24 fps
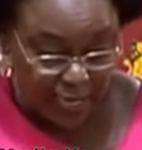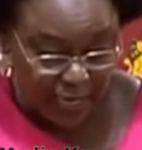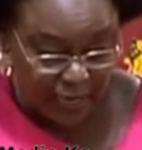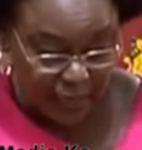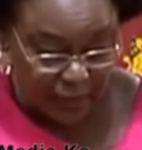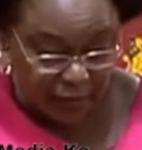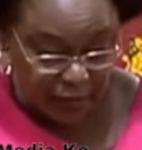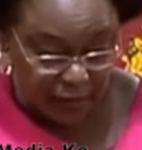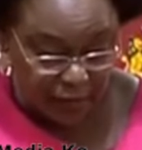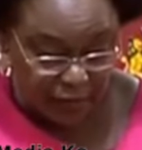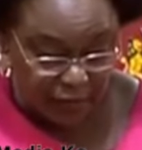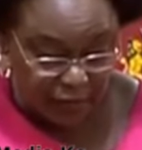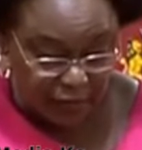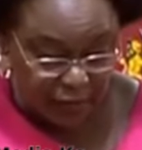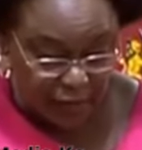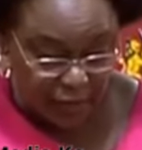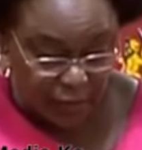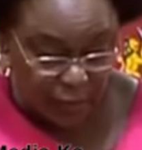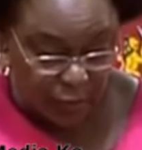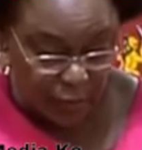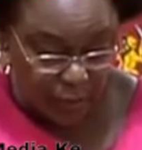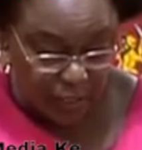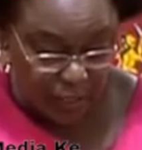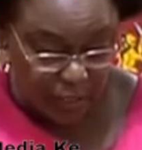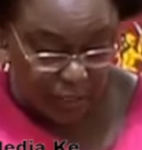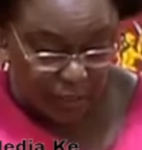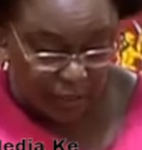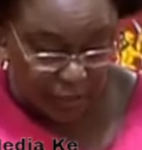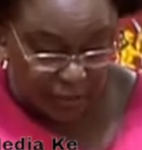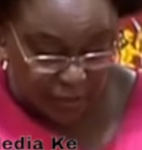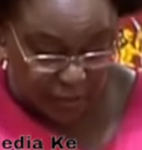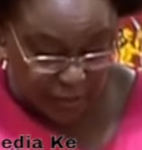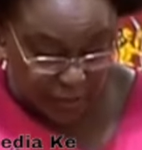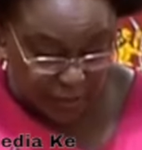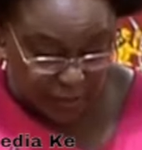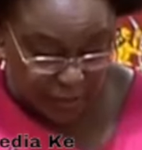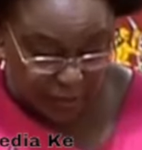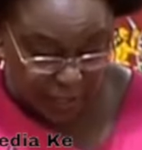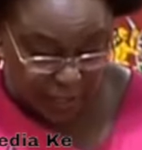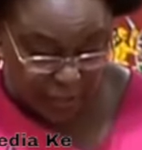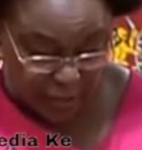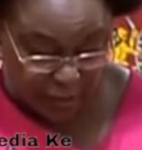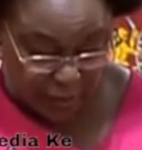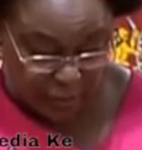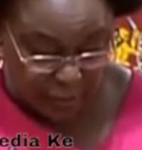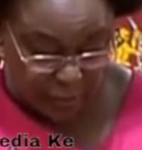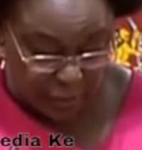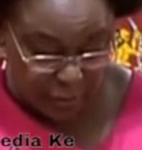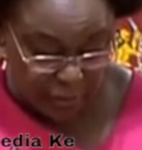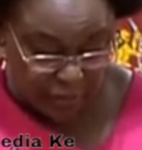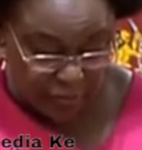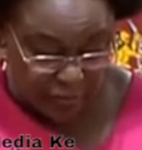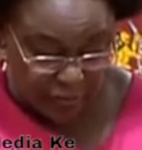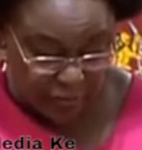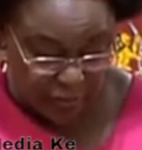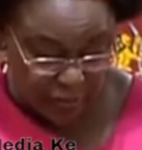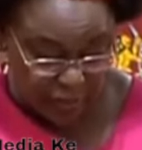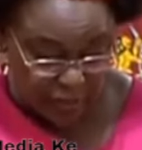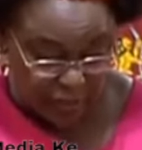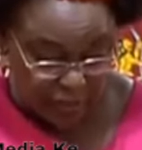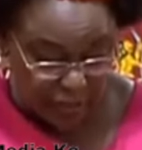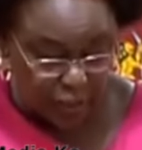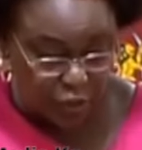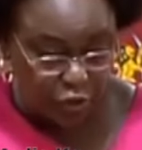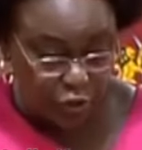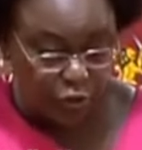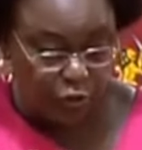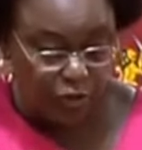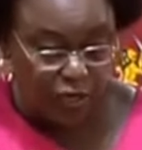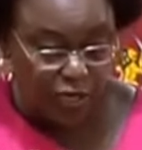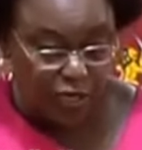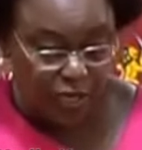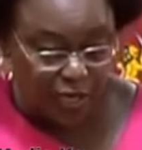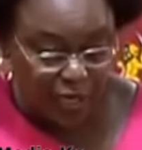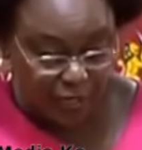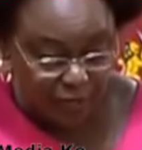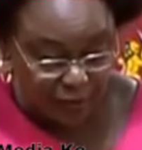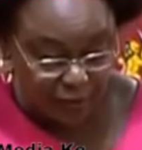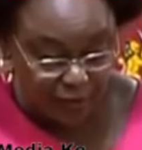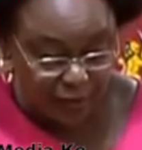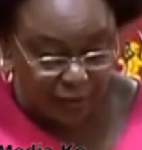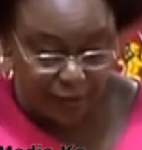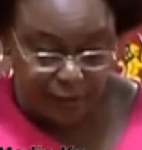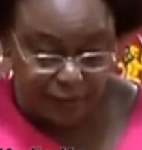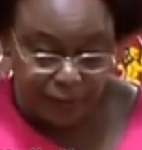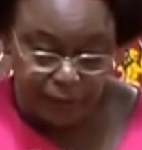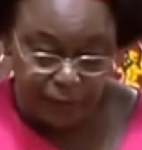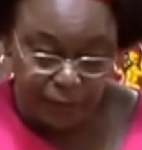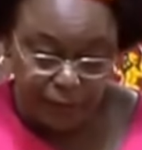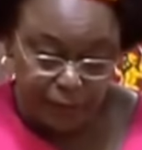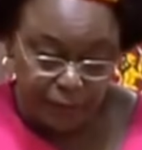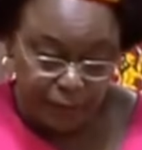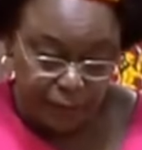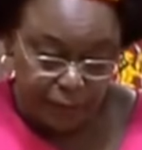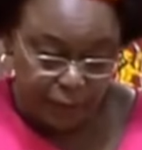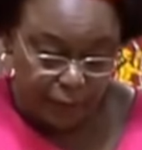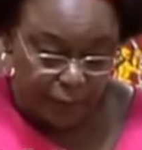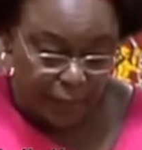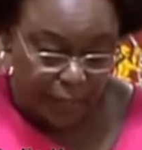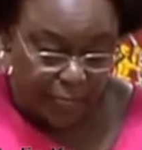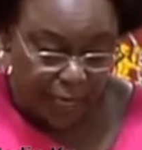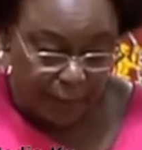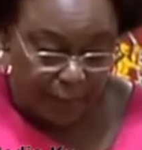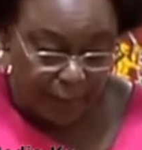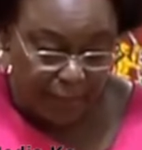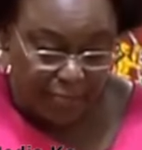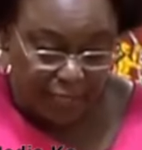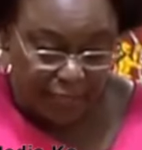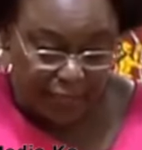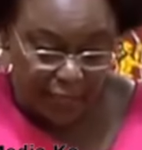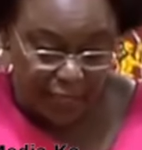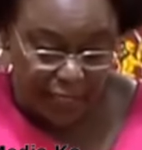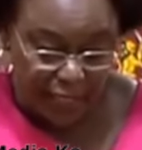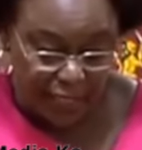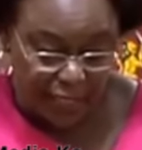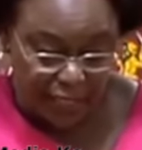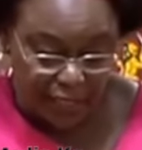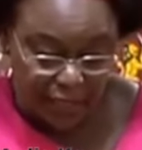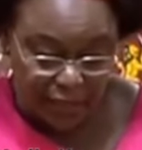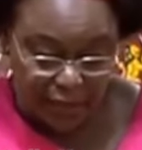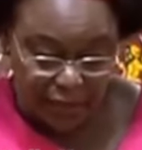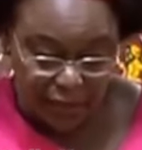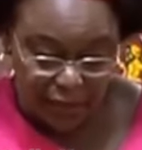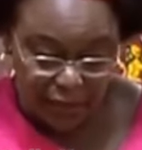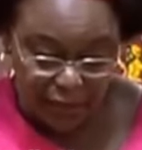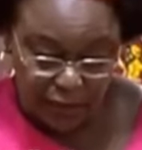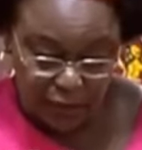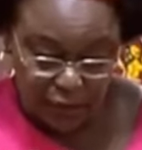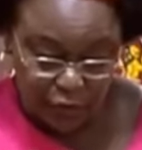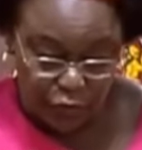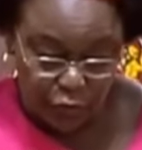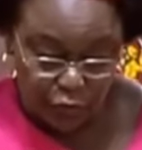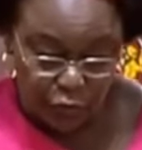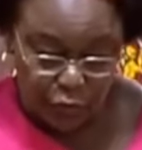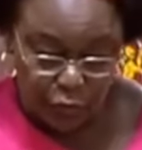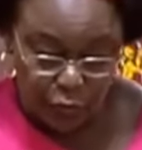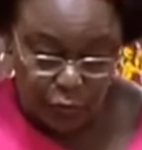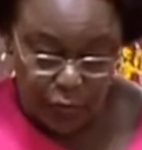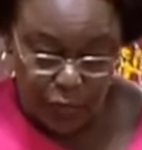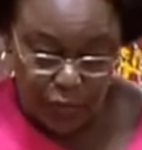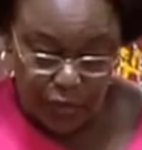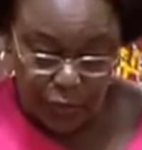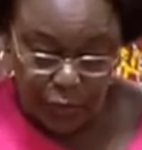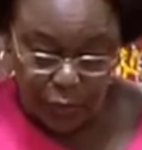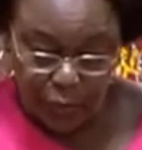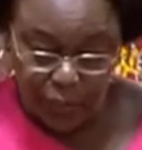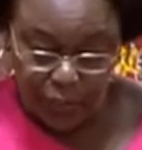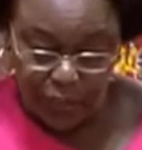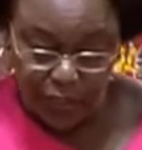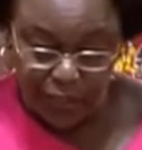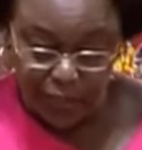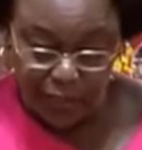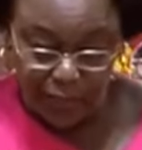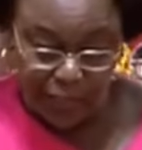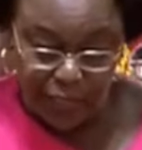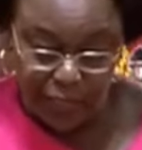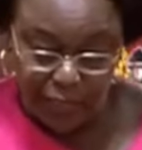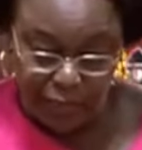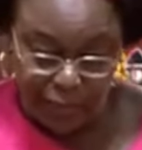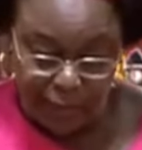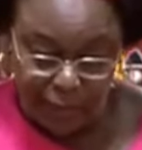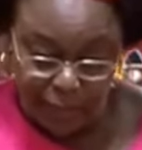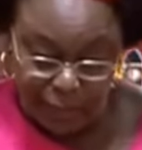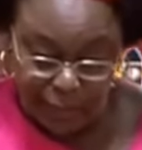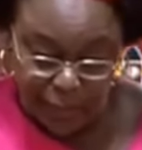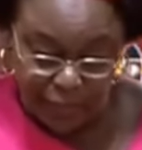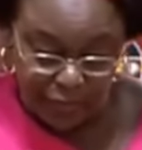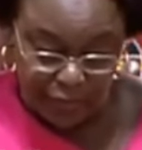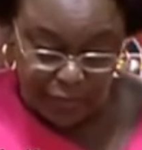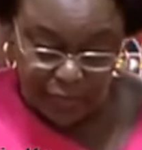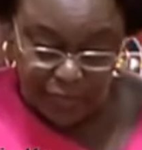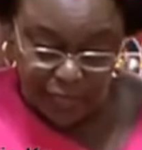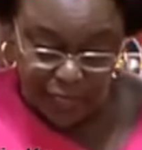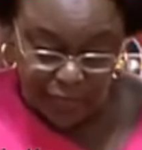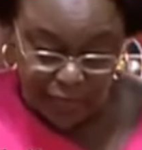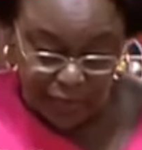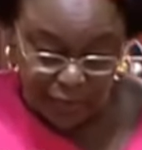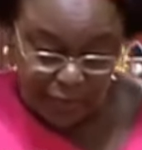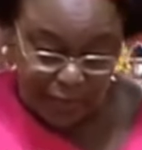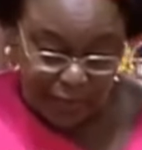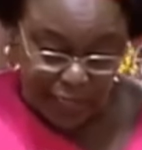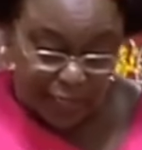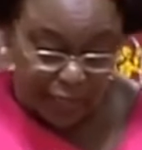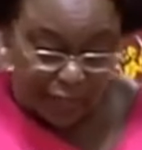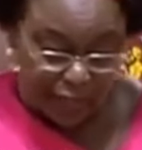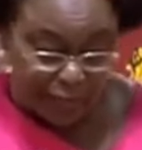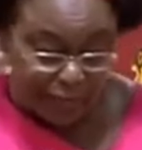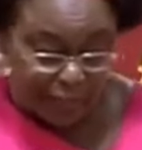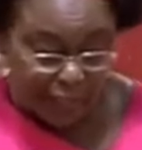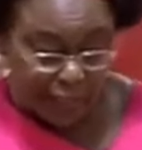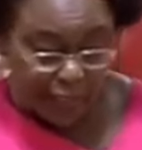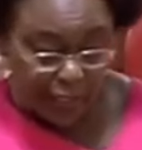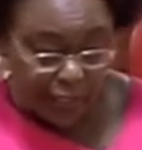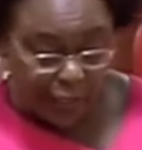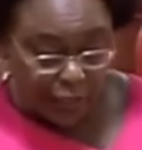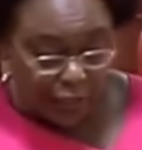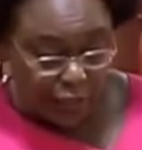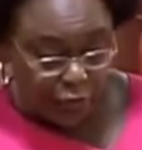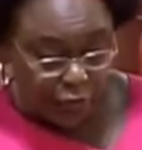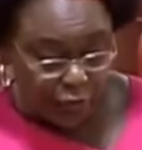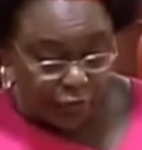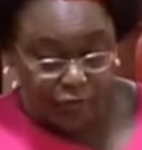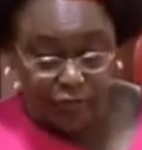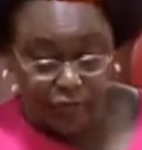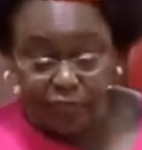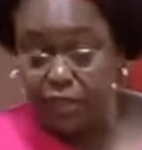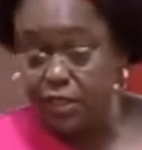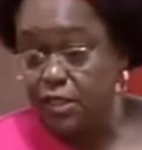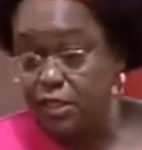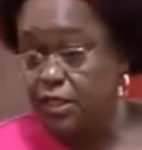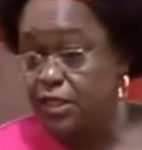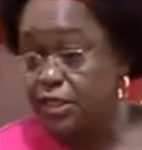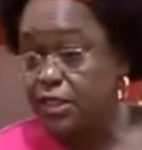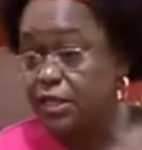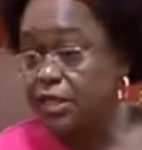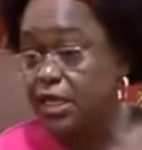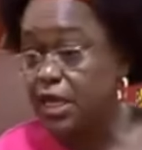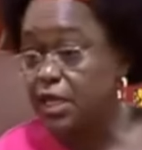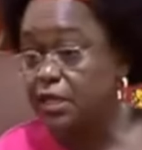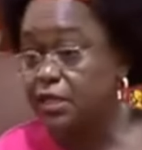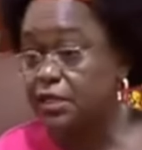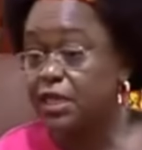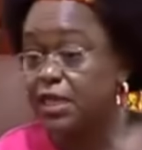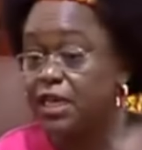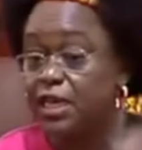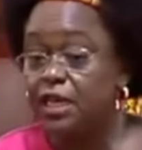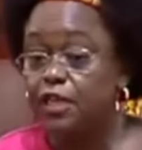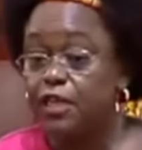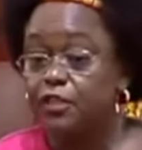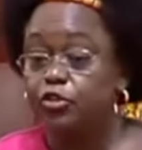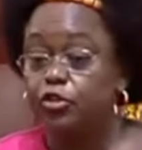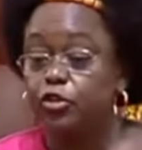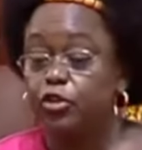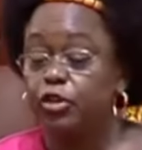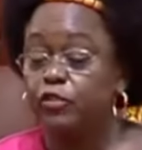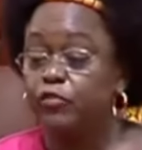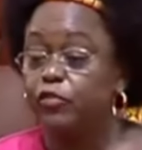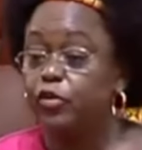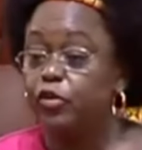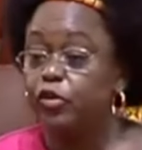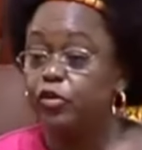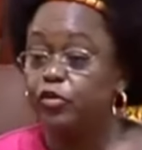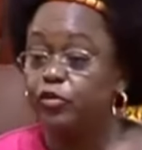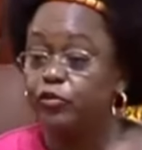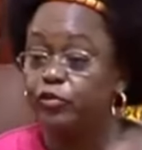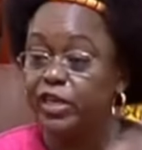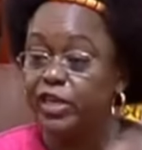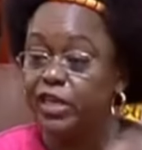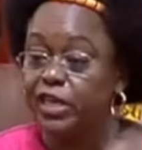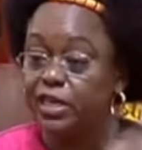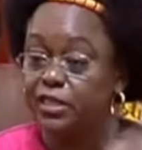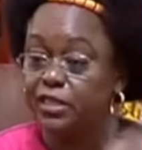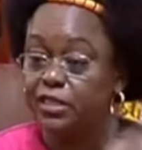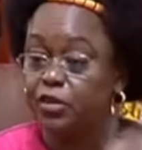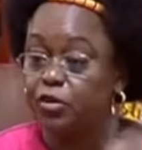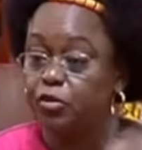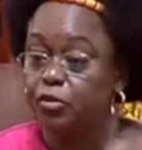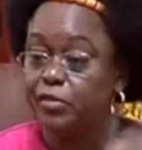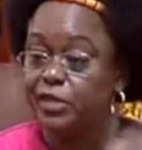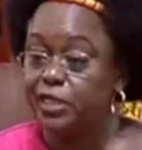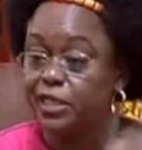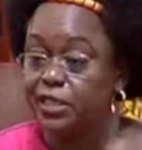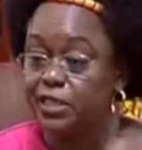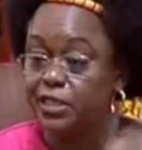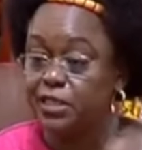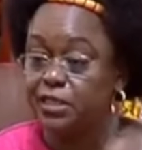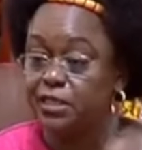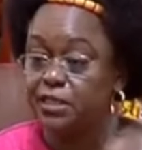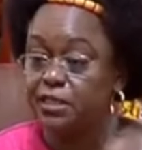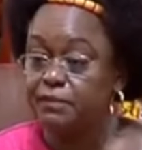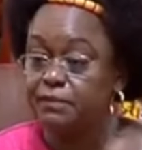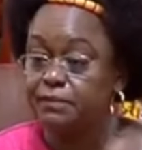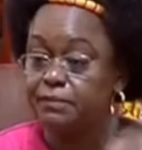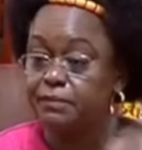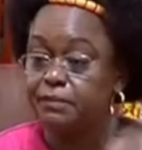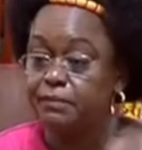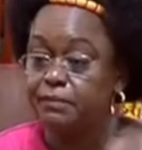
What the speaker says: Act, the Value Added Tax Act, the Privatization Act, amongst others. So there are quite a number, the Public Finance Management Act, the Universities Act. So they've gone to various committees.